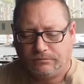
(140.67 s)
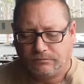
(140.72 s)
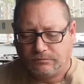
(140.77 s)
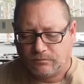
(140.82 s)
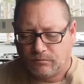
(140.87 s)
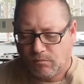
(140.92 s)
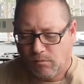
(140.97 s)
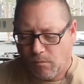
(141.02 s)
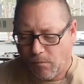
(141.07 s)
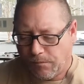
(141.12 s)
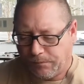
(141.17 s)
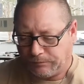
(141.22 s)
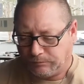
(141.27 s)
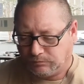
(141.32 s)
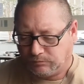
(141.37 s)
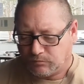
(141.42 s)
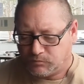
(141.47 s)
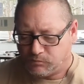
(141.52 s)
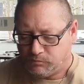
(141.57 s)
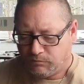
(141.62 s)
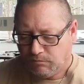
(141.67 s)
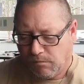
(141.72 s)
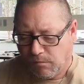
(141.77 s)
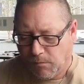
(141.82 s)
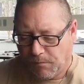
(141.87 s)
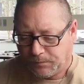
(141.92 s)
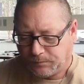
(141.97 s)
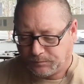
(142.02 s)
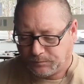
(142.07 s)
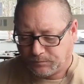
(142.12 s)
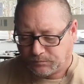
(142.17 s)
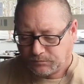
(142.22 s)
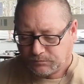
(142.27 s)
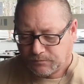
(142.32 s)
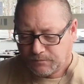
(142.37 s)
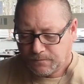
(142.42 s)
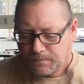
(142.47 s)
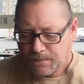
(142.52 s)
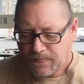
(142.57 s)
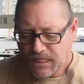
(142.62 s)

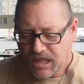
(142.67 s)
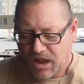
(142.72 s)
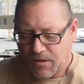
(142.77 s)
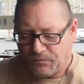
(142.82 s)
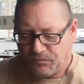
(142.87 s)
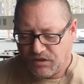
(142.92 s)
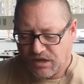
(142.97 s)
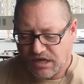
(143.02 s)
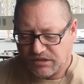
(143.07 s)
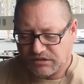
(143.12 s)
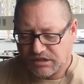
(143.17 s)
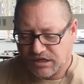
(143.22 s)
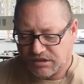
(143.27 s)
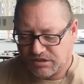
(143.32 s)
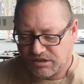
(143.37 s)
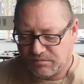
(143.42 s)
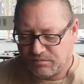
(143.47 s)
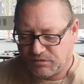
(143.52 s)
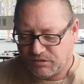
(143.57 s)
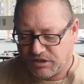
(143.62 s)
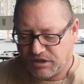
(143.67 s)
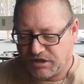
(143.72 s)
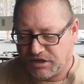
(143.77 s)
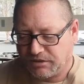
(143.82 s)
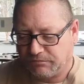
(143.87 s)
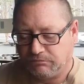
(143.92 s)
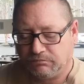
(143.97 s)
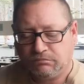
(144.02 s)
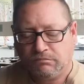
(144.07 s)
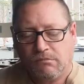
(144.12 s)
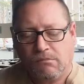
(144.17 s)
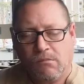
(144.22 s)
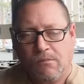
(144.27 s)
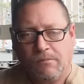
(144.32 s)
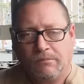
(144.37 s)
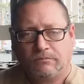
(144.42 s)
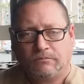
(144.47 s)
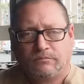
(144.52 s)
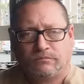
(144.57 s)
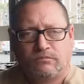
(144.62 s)
Mm. That's actually pretty good.
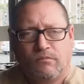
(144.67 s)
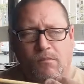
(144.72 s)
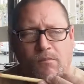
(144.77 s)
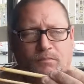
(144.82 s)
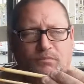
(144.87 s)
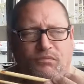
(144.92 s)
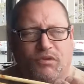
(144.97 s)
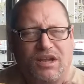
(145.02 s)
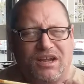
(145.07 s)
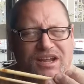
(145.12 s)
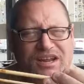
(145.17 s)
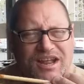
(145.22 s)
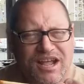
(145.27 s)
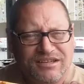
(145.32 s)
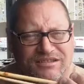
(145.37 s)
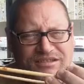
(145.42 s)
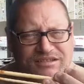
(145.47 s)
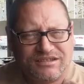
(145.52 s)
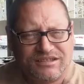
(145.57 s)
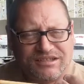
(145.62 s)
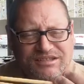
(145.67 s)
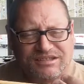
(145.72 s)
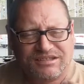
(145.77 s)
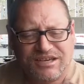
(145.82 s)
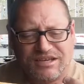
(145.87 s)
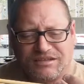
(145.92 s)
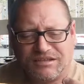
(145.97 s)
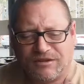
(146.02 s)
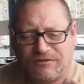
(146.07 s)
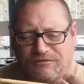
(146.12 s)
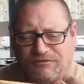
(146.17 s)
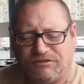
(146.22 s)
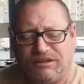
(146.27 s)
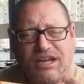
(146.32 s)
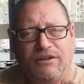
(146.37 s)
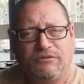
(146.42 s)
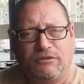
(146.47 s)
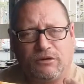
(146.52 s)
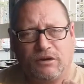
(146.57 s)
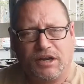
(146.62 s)
It has a distinctive
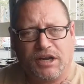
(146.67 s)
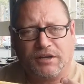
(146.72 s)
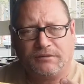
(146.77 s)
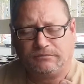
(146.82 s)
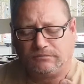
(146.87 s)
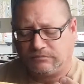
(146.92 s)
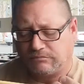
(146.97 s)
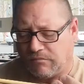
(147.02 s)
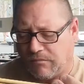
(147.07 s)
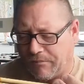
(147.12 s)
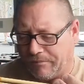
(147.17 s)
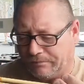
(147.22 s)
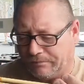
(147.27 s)
flavor in it.